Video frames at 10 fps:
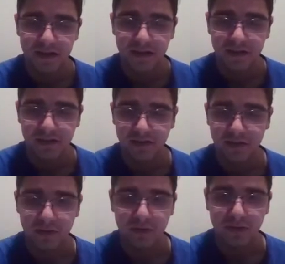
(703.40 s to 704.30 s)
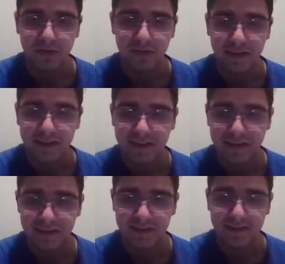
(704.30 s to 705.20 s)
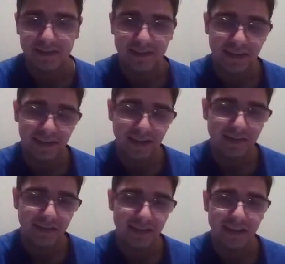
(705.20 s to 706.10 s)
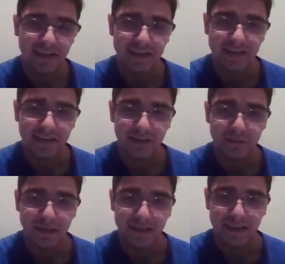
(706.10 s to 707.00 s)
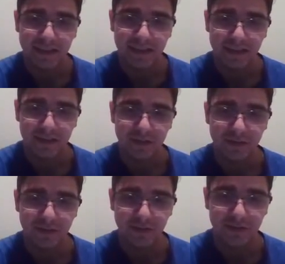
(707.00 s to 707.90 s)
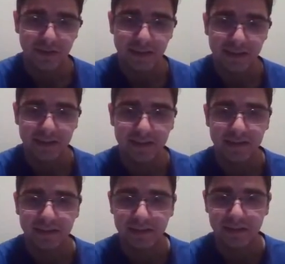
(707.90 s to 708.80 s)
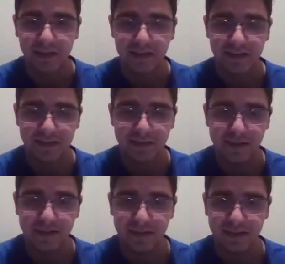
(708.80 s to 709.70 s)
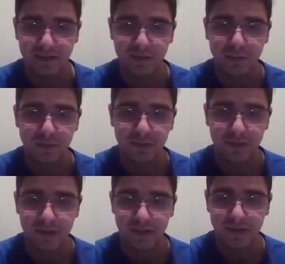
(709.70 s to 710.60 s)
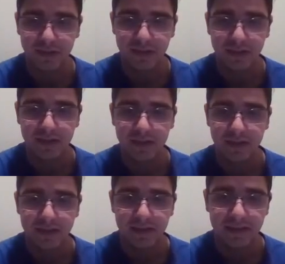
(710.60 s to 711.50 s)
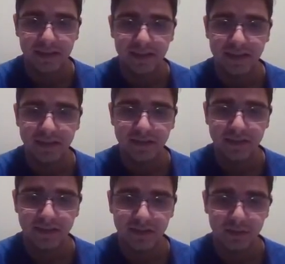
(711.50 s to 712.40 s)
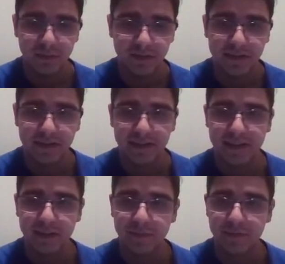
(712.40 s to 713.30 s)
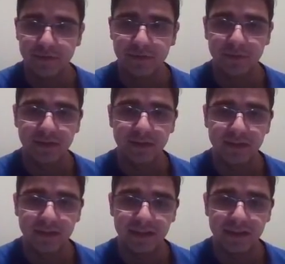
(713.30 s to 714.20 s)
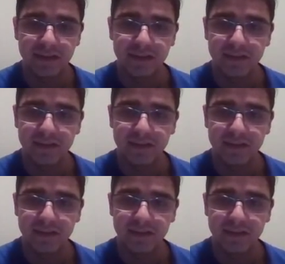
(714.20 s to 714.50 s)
So like I said, I let my king go stray, not to the right side of the board. Here I should have probably captured with the knight,